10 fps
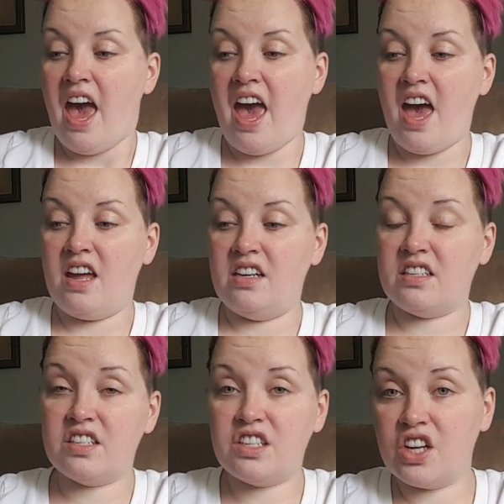And
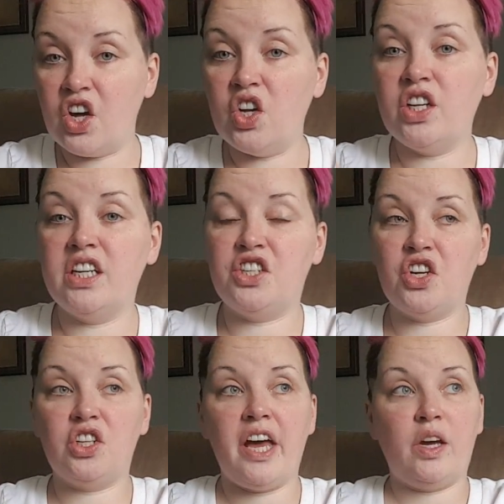still, it
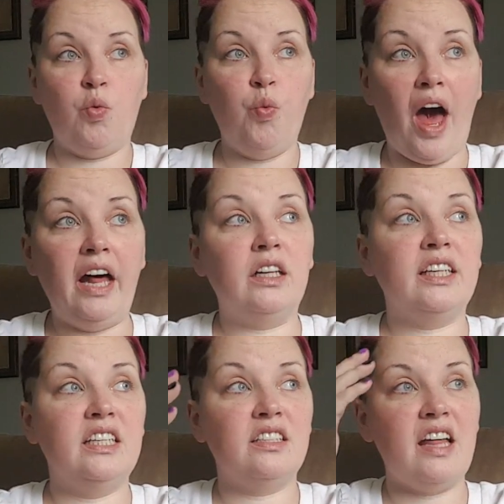took like well
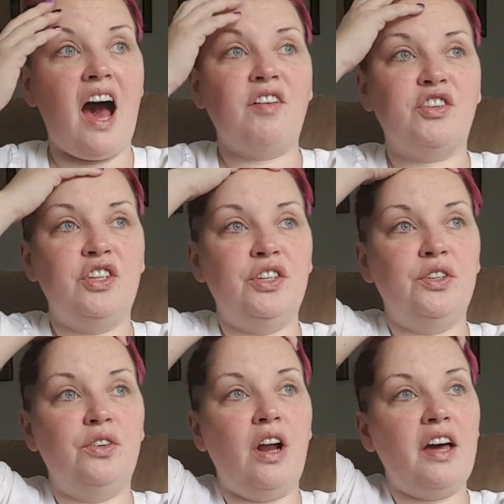into the
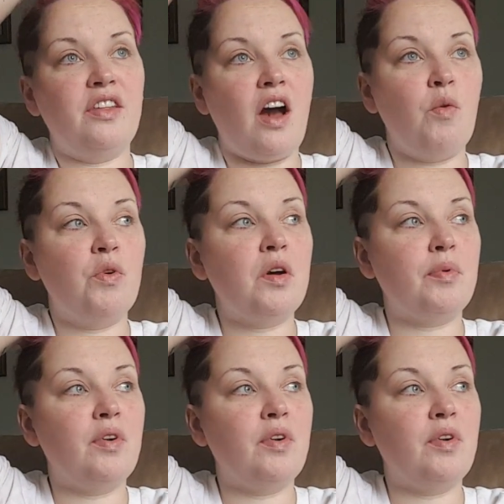afternoon. I think I woke up